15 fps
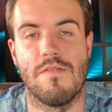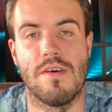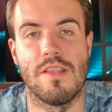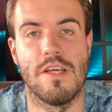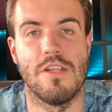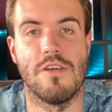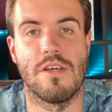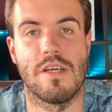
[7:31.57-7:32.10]
and
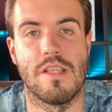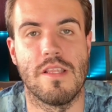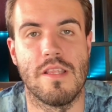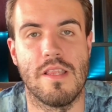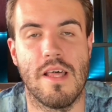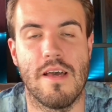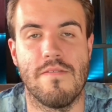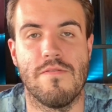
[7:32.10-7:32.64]
then you can
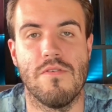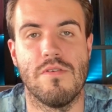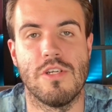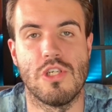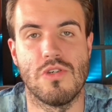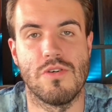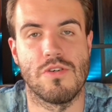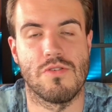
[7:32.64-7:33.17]
therefore
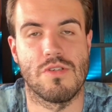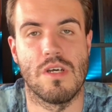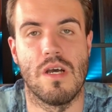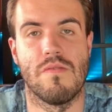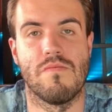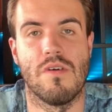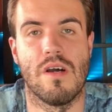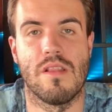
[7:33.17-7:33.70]
enjoy your
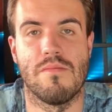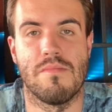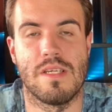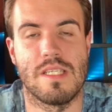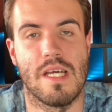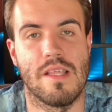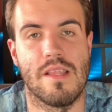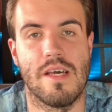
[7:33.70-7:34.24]
time rather than be
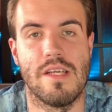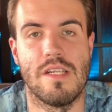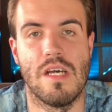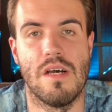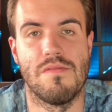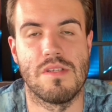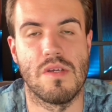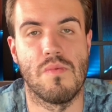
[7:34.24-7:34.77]
sat there
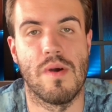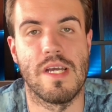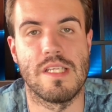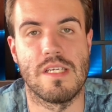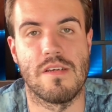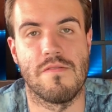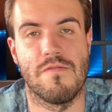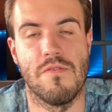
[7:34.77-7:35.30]
nervously
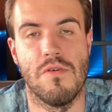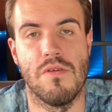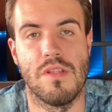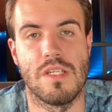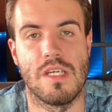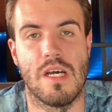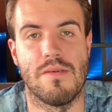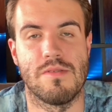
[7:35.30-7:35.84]
waiting for the
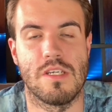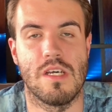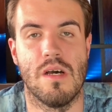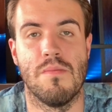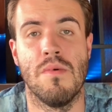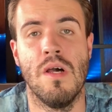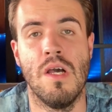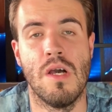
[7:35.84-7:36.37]
time to come